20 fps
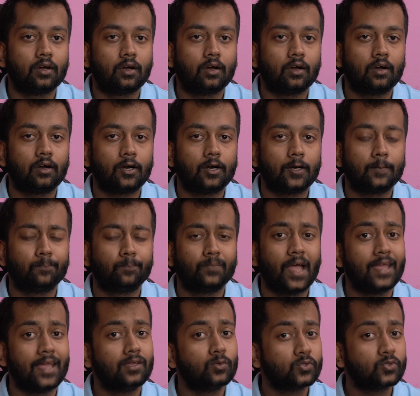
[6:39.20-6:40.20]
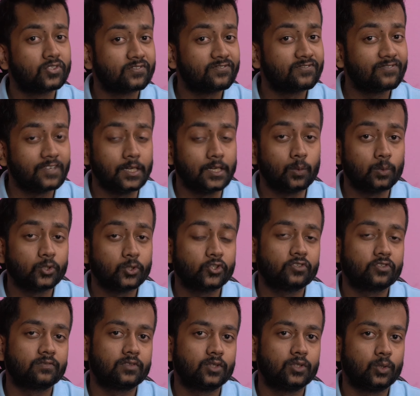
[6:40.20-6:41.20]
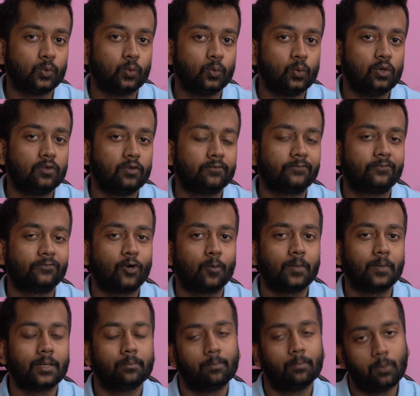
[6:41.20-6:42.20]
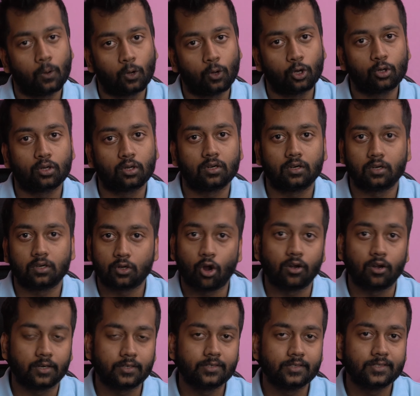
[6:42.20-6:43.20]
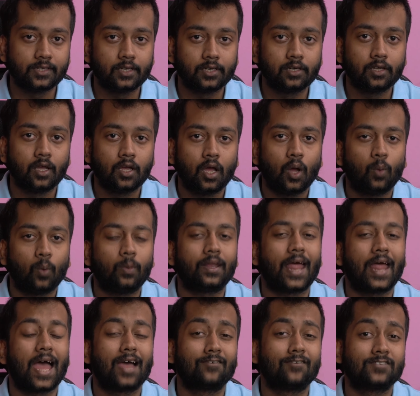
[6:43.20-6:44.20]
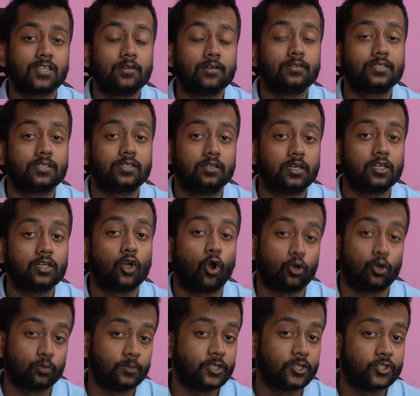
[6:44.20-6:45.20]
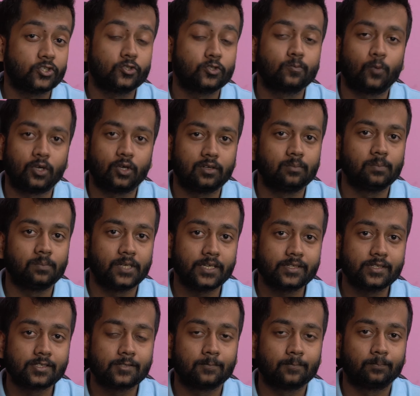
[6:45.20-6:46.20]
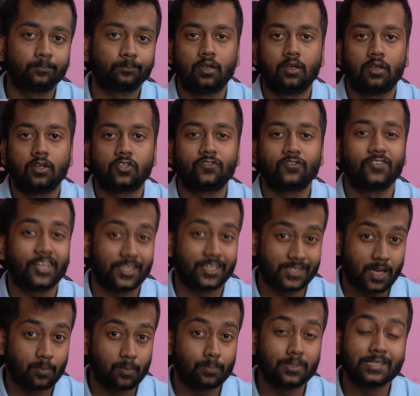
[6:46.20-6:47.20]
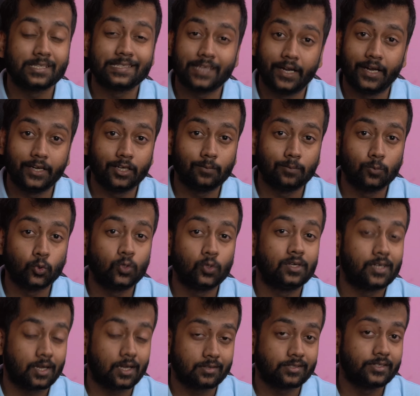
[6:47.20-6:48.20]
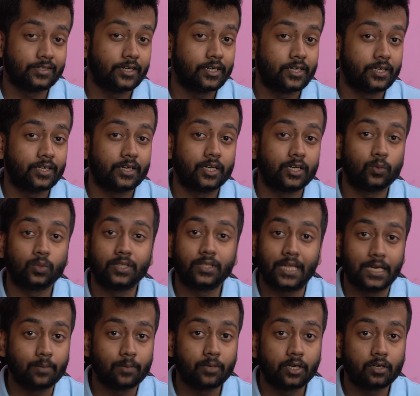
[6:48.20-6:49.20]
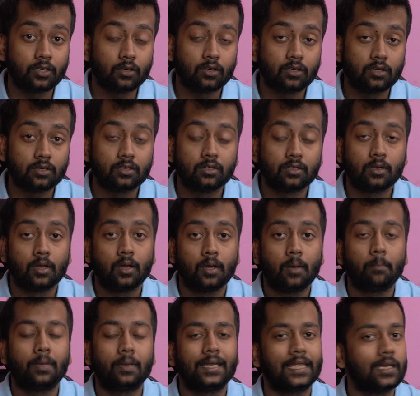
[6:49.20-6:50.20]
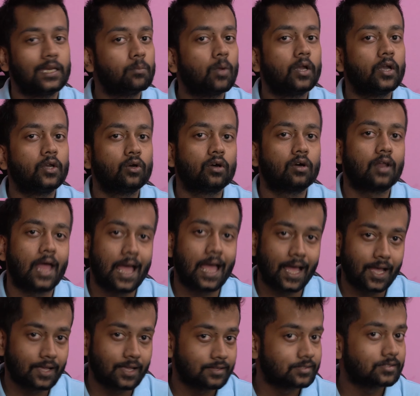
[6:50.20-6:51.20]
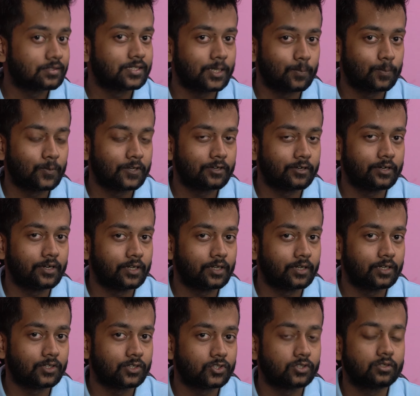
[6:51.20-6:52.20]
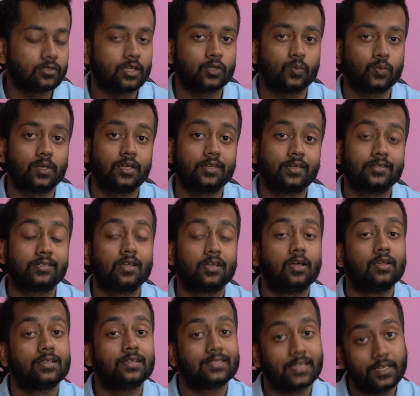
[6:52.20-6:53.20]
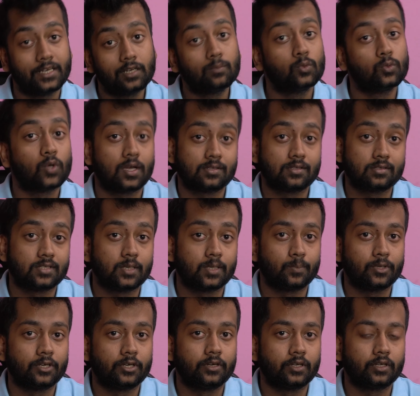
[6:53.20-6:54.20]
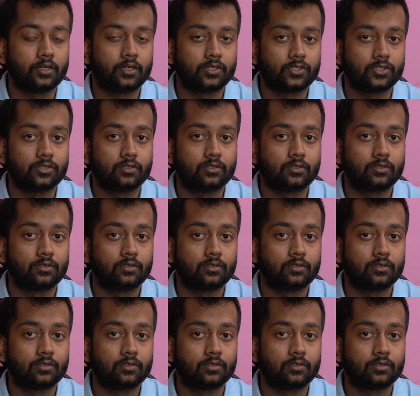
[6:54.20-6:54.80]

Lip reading: I use the free version of the tool for my blog TODOIST, where I have certain automations put in place. So for example, SENDINBLUE doesn't integrate with ELEMENTOR, but ELEMENTOR has a ZAPIER integration as well as SENDINBLUE has a ZAPIER integration.